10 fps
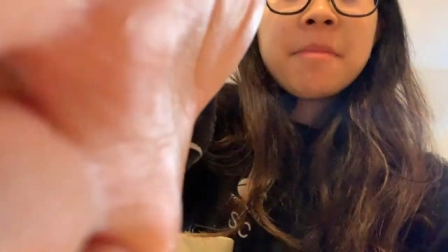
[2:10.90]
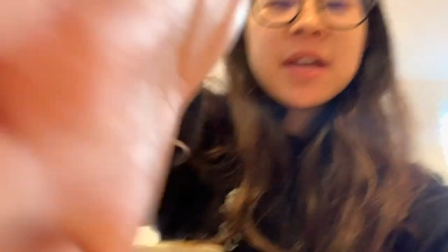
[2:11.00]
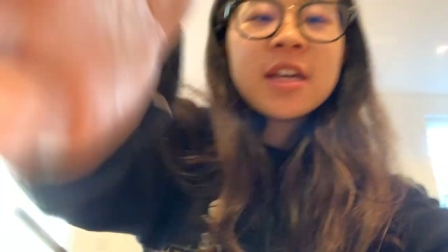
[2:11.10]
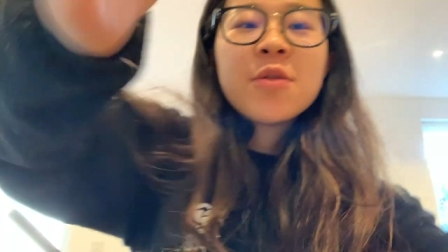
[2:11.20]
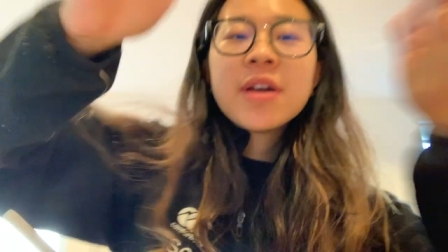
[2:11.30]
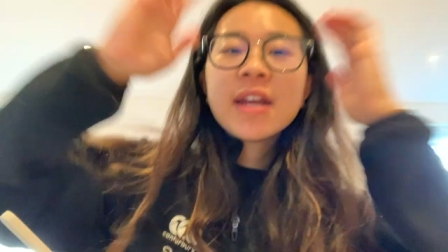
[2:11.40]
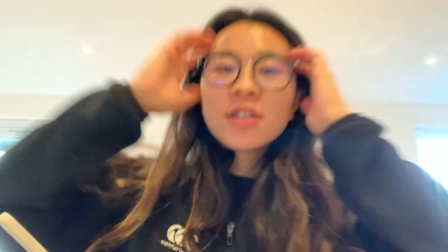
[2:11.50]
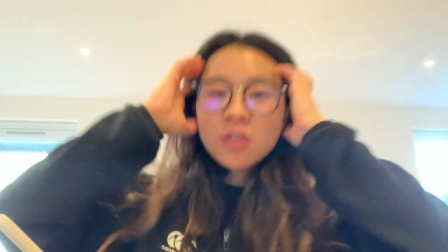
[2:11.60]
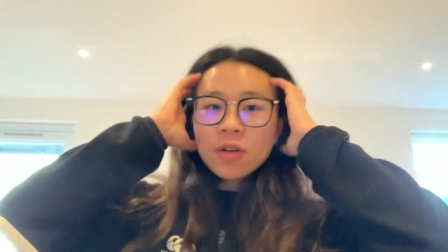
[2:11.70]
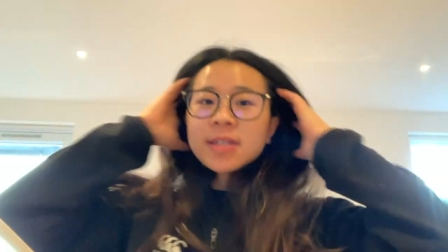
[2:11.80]
Q&A
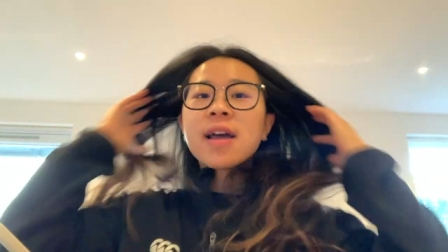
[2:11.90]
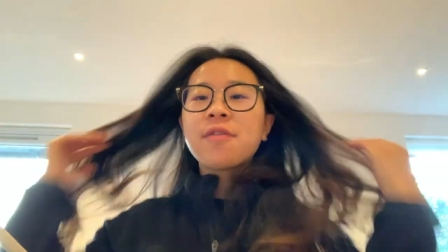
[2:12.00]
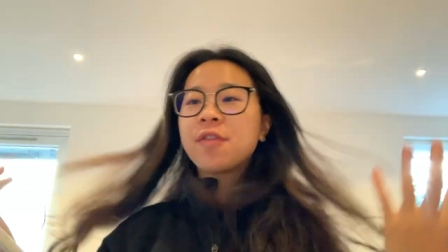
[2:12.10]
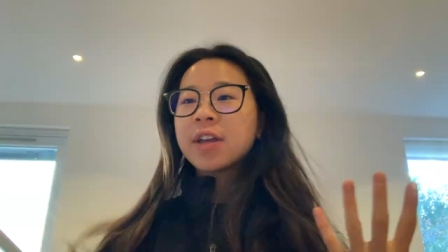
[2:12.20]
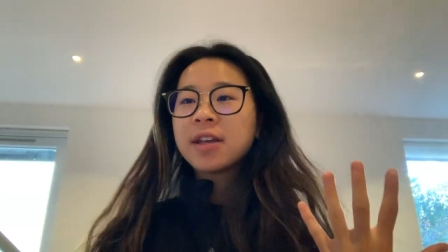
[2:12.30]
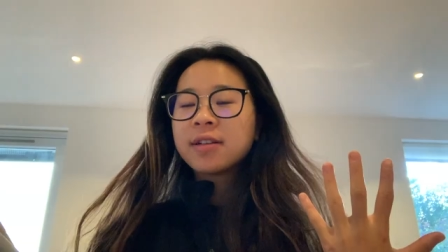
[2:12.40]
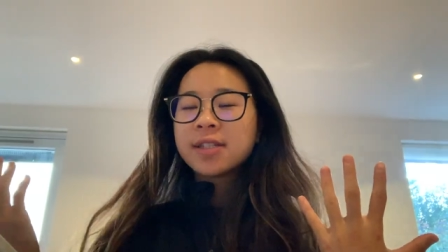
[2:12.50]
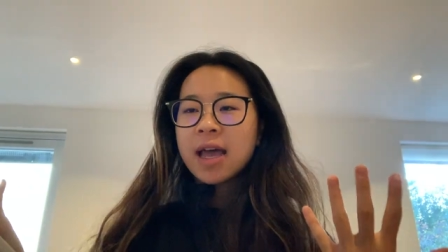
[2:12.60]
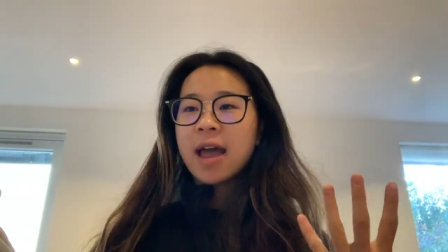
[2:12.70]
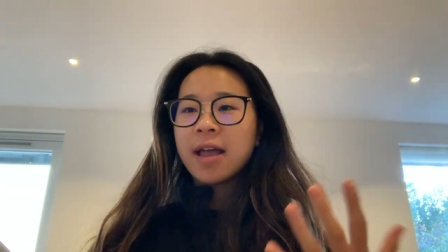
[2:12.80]
starts at fucking
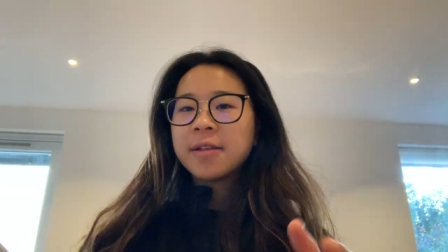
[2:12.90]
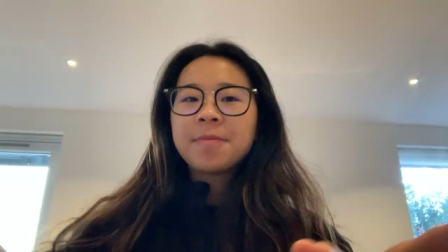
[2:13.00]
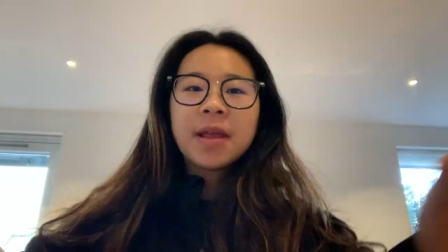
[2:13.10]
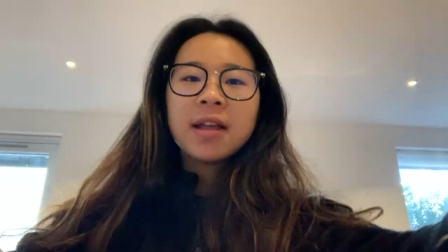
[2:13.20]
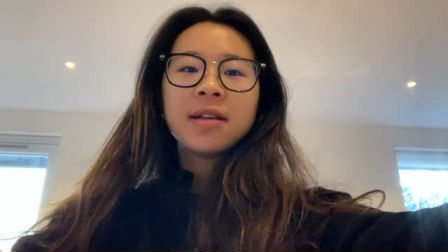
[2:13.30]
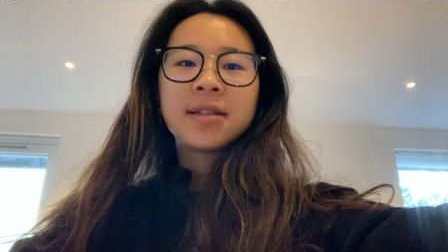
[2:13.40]
10 and it